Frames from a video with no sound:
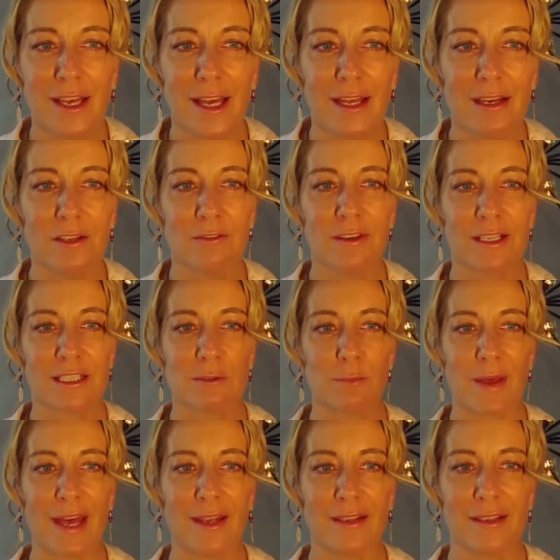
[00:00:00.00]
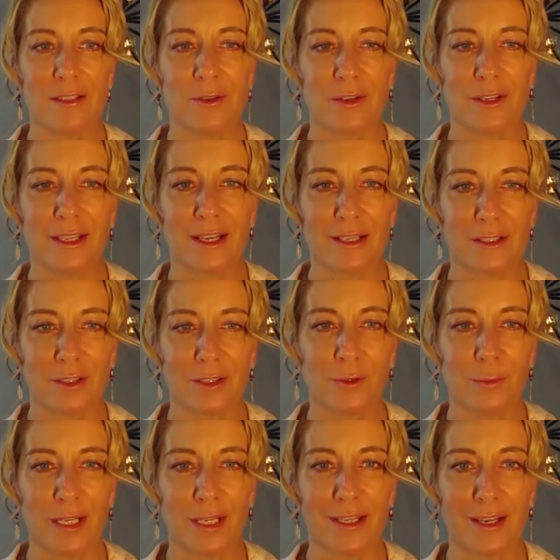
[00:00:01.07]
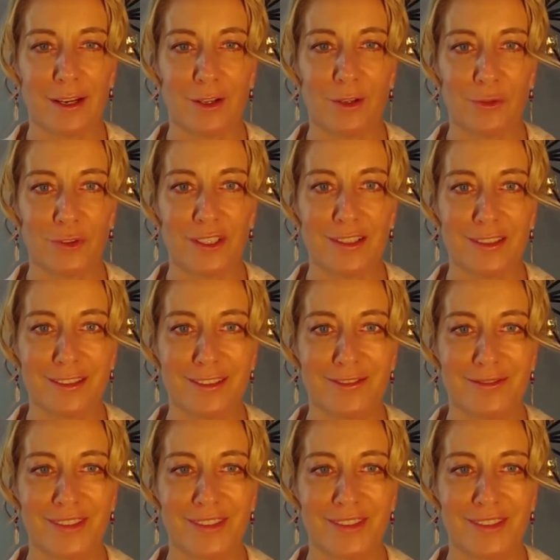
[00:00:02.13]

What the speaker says: and you've expanded your electrical magnetical field.